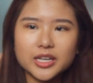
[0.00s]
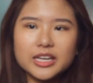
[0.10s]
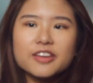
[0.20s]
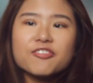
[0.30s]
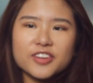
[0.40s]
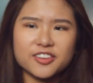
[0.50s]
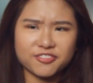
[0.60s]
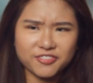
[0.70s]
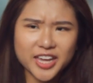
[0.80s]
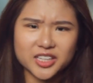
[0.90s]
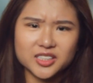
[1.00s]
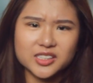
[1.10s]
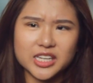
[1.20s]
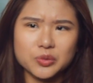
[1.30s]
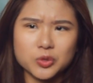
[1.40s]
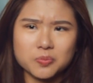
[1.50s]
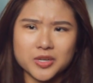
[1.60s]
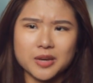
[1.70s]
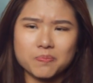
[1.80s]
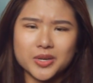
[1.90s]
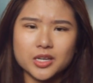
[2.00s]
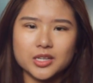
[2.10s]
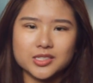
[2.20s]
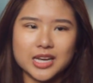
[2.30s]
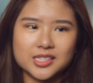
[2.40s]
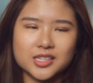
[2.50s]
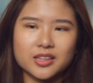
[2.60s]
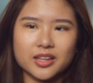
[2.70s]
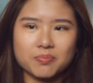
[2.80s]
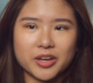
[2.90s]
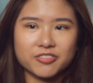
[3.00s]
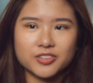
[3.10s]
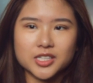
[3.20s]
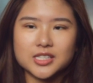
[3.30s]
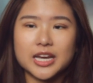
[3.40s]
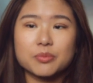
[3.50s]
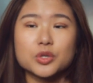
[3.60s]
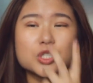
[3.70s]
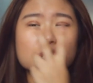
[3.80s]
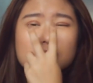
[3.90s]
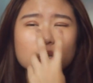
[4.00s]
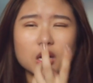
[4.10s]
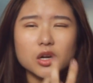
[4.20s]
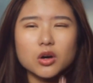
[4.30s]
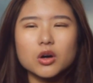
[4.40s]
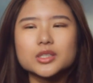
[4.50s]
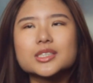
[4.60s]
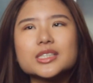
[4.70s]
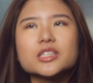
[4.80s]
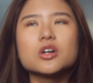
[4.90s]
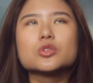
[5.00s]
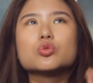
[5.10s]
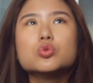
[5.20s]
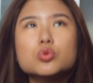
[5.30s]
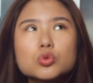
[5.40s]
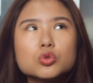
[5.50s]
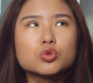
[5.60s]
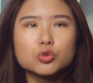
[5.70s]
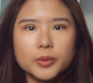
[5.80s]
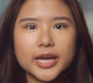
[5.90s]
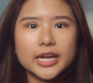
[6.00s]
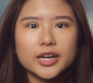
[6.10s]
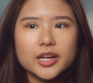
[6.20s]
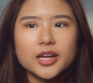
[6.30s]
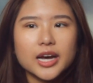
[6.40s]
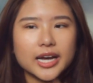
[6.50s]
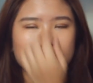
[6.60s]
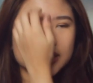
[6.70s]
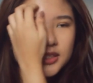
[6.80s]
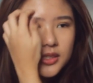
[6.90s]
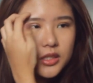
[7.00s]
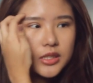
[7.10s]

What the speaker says: it failed, it would be a bigger disaster than my first time, which is honestly not too bad. I can still